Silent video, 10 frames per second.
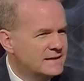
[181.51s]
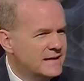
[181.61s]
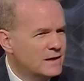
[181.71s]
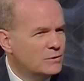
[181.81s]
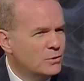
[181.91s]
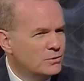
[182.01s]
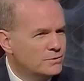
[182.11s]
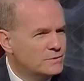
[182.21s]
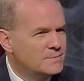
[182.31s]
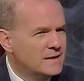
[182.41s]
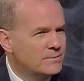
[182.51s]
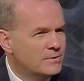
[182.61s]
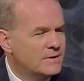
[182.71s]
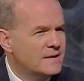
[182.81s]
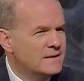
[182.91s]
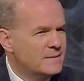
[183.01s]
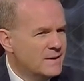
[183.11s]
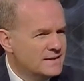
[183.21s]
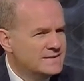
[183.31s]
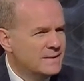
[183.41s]
and our local newspaper, the
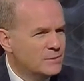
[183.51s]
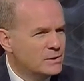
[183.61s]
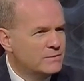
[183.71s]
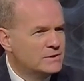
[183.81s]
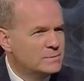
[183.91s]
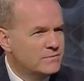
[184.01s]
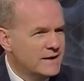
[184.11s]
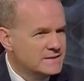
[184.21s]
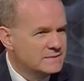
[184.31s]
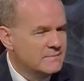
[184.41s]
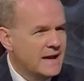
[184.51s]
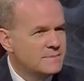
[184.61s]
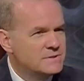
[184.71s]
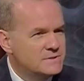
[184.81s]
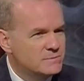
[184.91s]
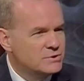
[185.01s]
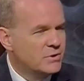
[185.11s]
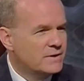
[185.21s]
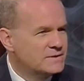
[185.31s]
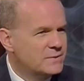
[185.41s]
Pottstown Mercury, has provided some maps and some
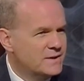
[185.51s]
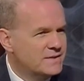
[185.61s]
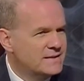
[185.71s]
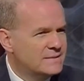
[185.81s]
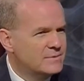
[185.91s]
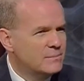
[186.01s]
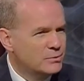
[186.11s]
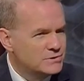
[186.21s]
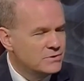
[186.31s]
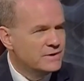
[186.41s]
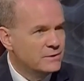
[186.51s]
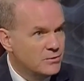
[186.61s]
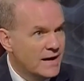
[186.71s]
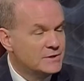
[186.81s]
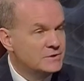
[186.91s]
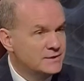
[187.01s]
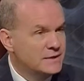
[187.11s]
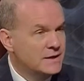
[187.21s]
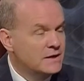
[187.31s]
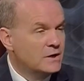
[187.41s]
charts. So I think that people are starting to gradually
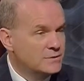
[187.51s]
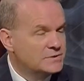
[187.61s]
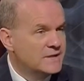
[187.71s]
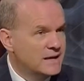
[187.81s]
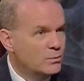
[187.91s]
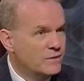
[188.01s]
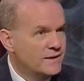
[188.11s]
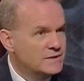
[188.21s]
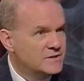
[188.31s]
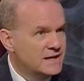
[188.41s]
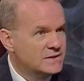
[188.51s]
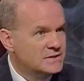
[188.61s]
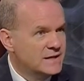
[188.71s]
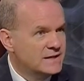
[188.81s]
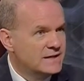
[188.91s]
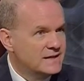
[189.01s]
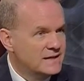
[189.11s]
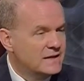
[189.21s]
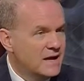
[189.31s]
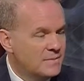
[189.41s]
understand what that change
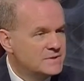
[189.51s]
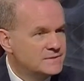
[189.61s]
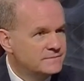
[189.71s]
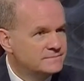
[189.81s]
encompassed.